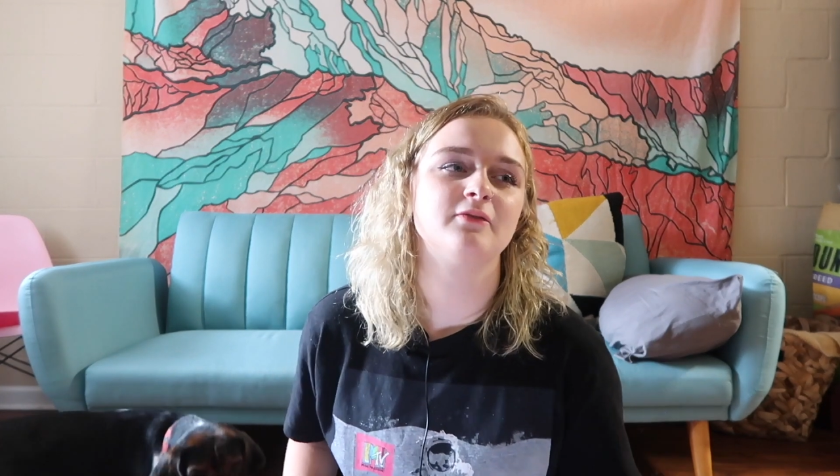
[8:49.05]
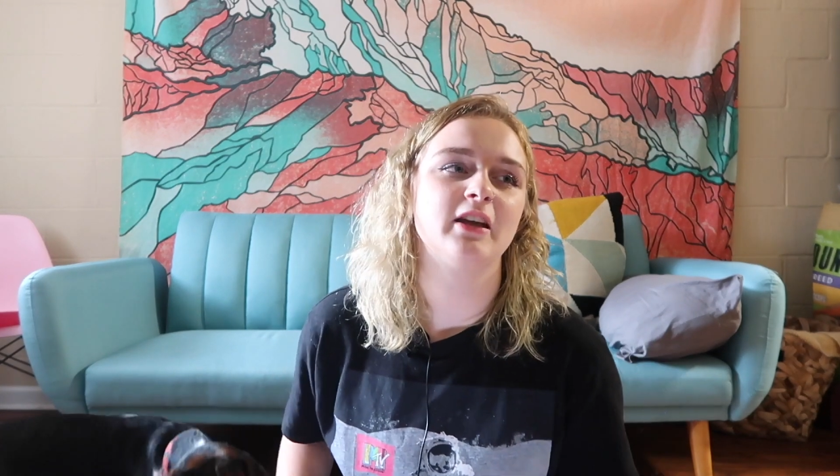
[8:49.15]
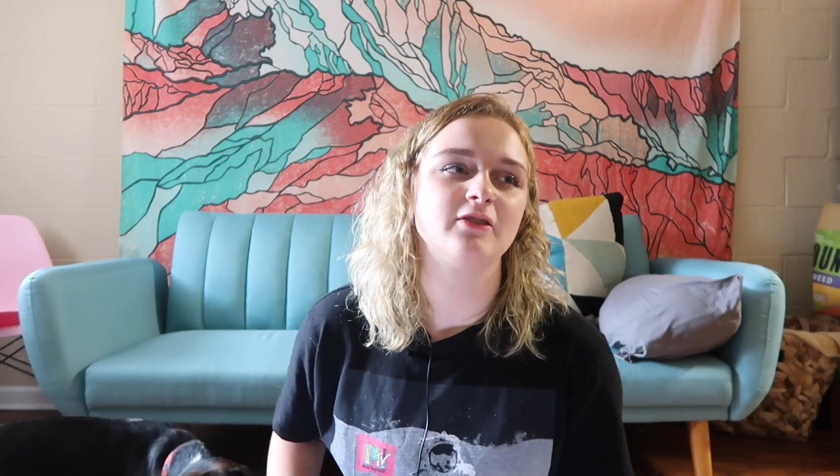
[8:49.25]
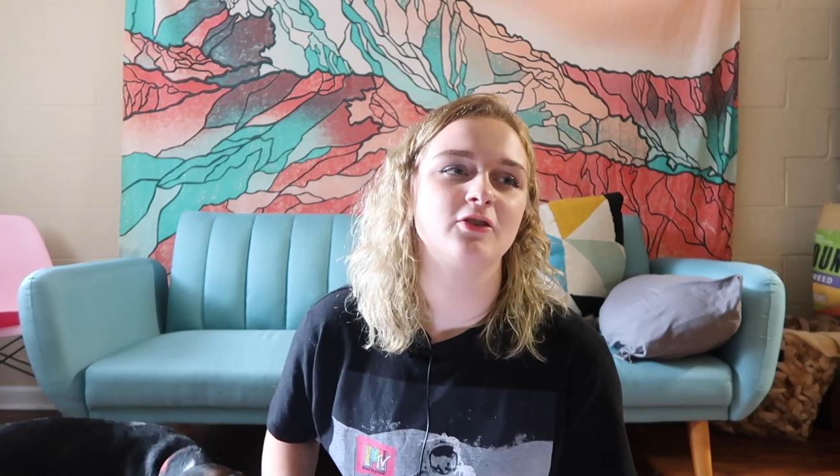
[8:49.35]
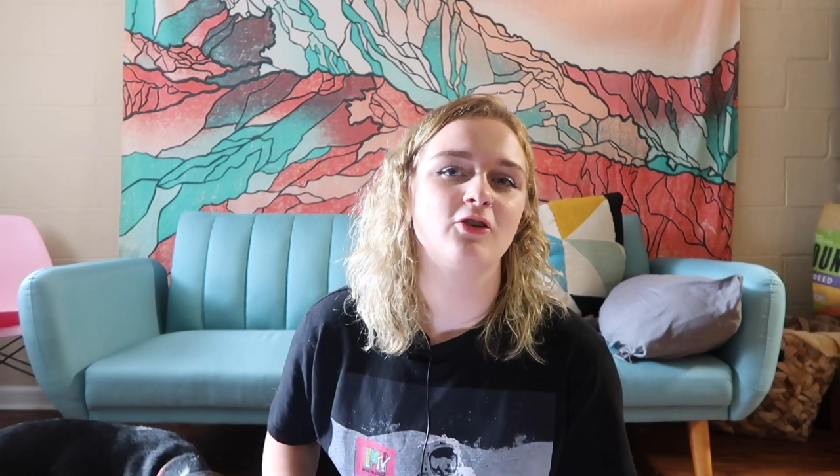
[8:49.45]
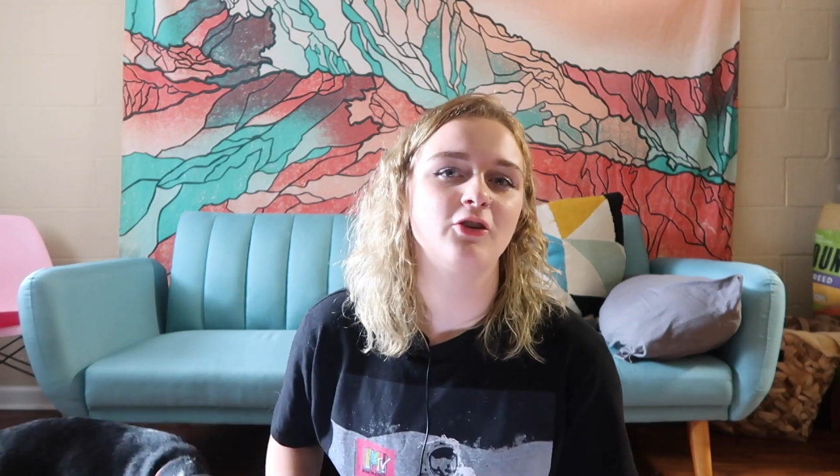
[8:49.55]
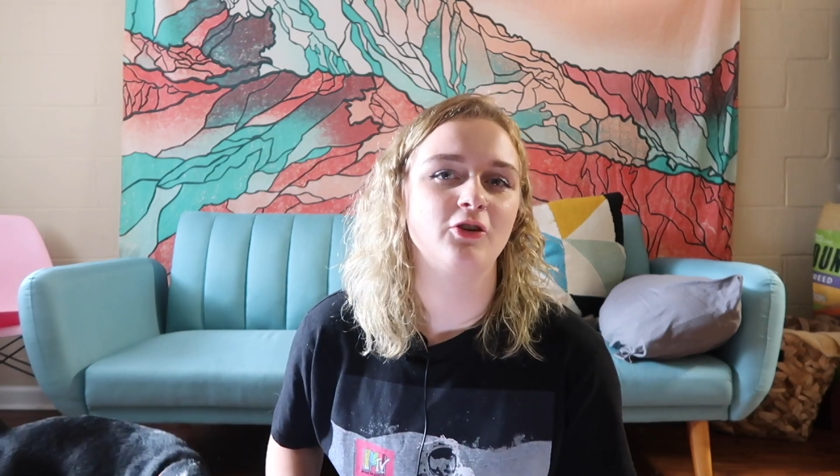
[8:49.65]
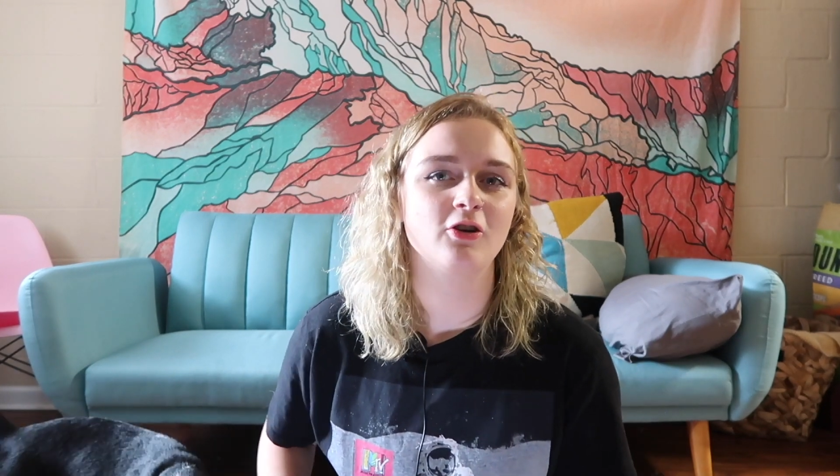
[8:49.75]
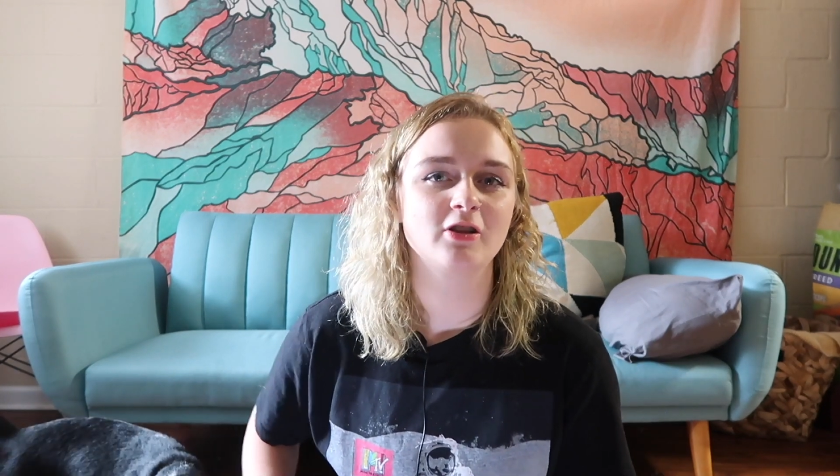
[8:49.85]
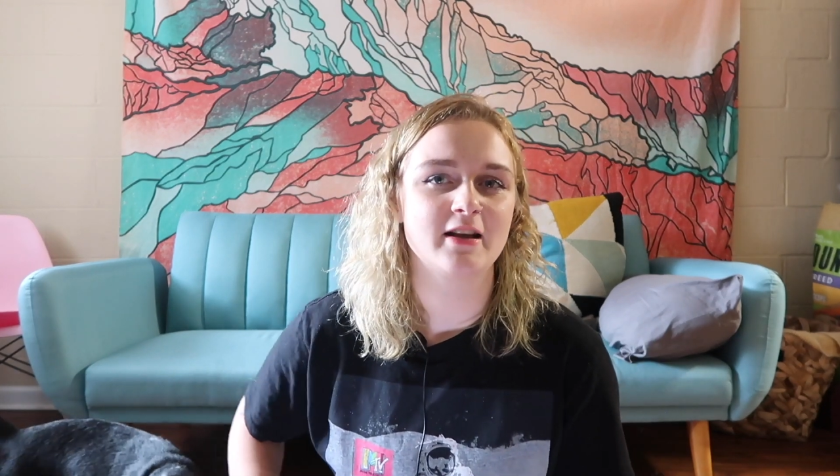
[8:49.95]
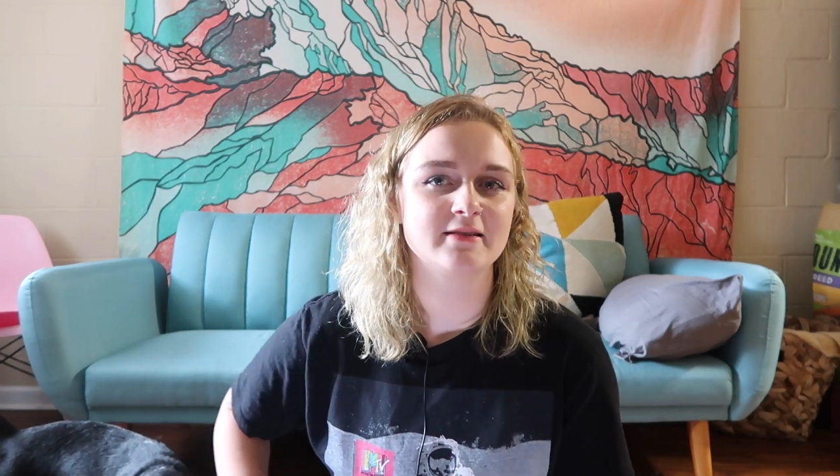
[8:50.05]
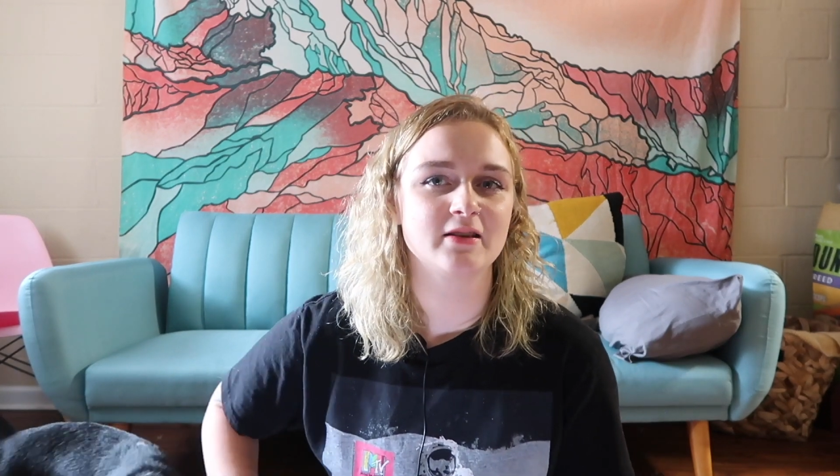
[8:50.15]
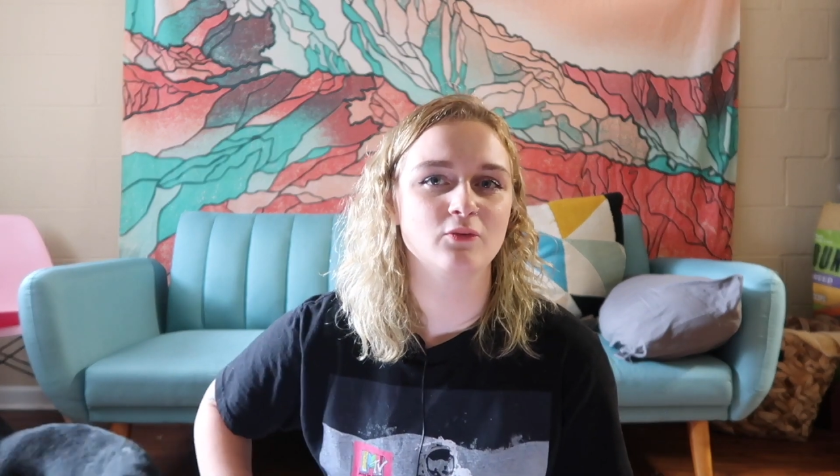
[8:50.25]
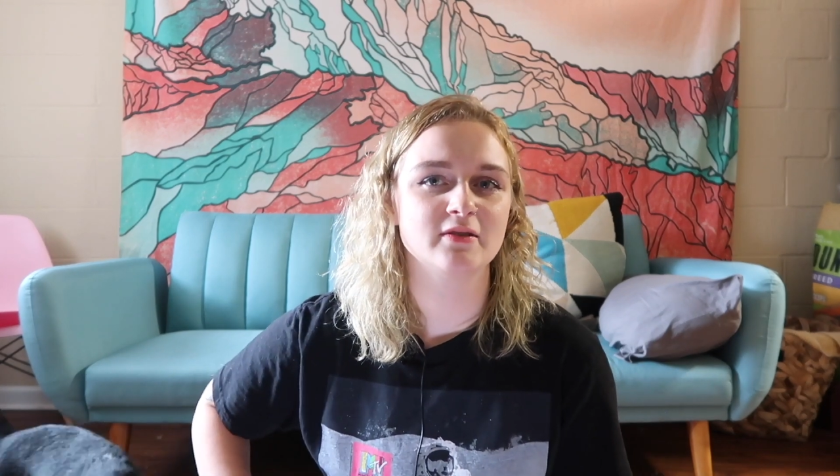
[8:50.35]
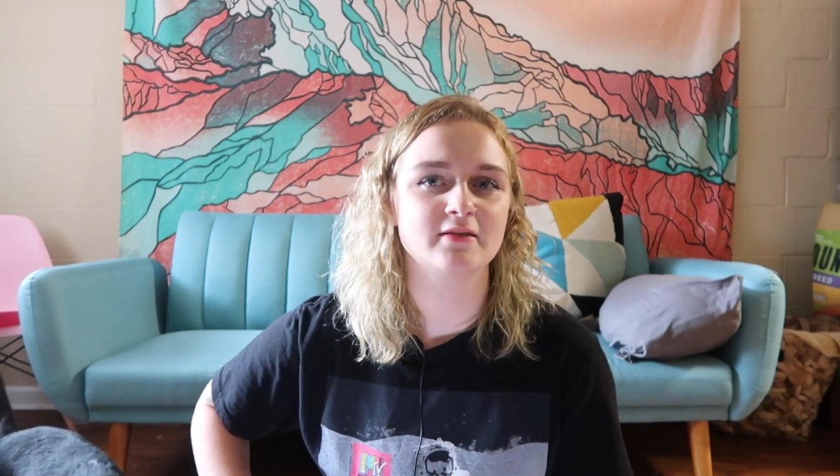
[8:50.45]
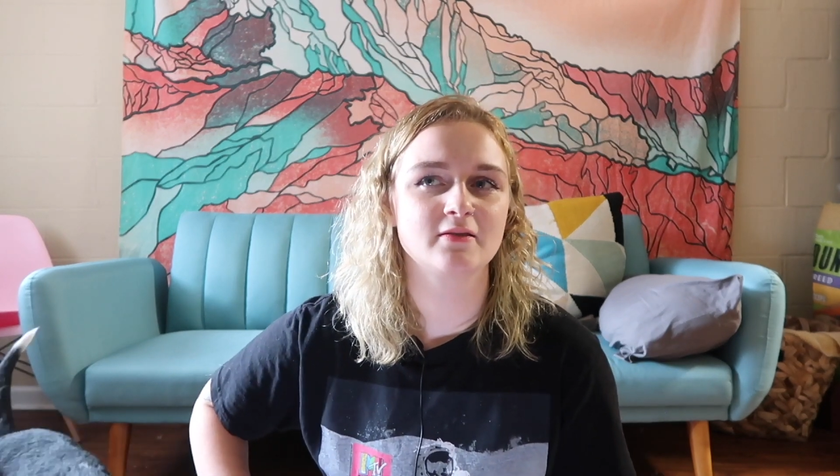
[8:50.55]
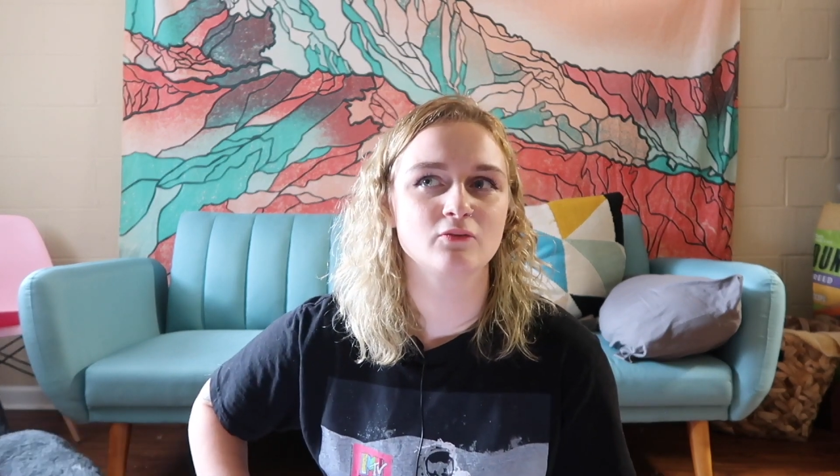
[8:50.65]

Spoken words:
like the girl in art class that was